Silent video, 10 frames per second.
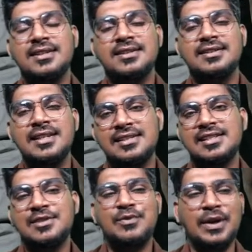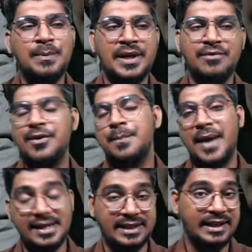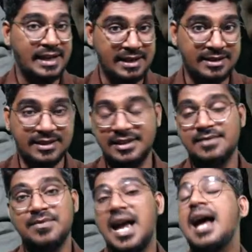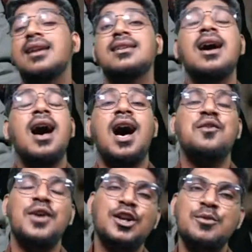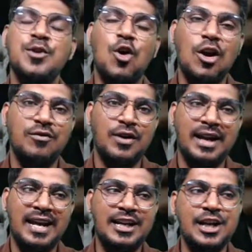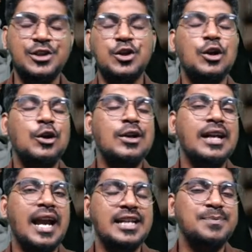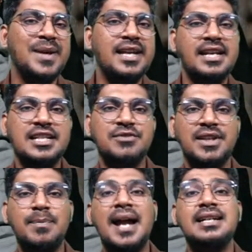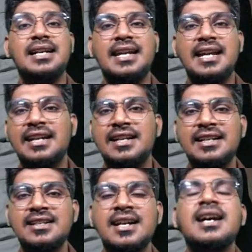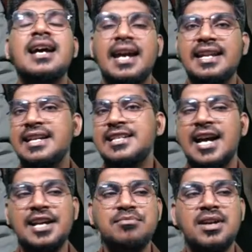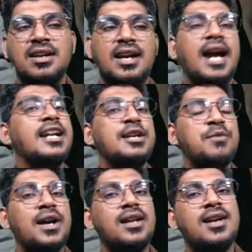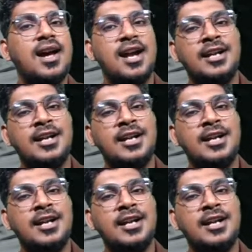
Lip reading: This is Philip from Pantech eLearning, and I welcome you all for engage your learning experience with Pantech eLearning anytime, anywhere, and